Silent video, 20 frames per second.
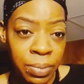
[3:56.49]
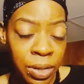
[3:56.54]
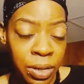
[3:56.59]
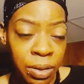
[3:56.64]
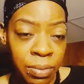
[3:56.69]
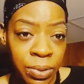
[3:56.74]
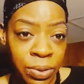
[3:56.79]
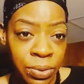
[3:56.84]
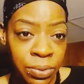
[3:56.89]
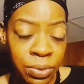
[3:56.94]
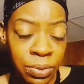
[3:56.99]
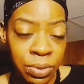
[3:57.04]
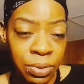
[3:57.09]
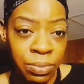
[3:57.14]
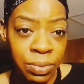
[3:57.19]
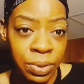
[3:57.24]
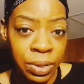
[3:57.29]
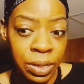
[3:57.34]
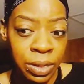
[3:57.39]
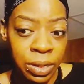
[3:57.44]
be in the mood to
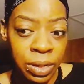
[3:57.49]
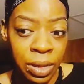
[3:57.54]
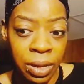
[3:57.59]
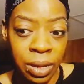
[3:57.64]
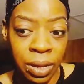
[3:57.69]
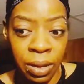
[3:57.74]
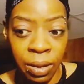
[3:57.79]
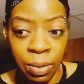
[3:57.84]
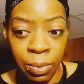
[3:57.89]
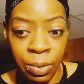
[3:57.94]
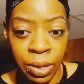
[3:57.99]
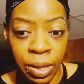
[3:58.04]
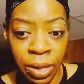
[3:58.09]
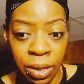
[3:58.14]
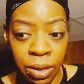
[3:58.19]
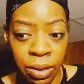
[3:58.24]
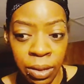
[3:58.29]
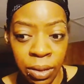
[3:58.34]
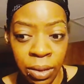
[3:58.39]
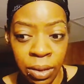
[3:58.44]
do anything
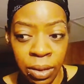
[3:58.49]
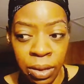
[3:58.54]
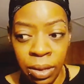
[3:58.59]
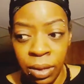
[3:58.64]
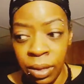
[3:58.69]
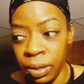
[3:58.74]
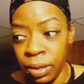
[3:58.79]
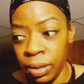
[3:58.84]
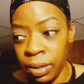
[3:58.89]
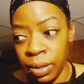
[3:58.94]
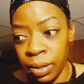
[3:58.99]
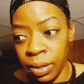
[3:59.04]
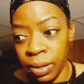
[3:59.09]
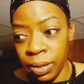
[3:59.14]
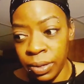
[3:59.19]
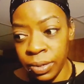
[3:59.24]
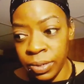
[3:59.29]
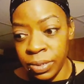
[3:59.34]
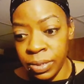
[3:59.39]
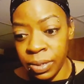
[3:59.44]
anyway
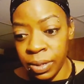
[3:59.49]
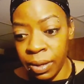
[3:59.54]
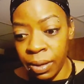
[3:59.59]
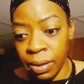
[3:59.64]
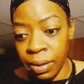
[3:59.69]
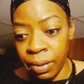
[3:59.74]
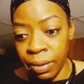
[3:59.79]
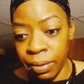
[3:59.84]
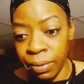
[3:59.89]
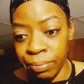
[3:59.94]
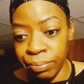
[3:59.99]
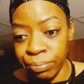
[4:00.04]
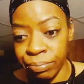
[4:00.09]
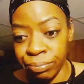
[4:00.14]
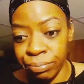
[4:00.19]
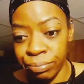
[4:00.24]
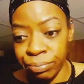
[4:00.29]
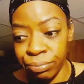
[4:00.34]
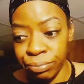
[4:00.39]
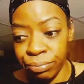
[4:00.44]
because,
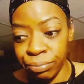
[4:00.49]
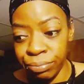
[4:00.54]
um,